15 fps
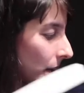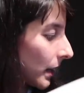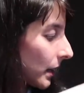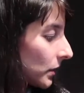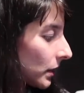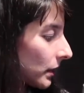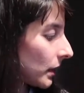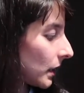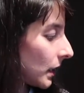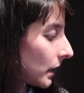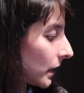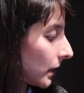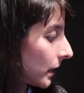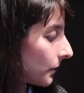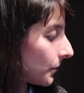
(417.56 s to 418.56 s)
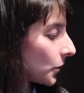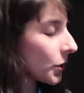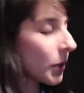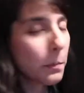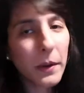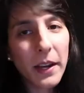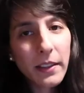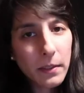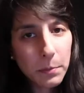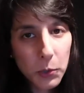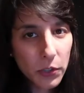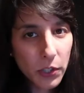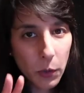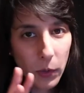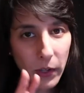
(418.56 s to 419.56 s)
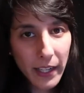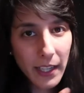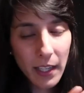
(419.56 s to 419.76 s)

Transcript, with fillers: and if you don't buy this book, don't worry.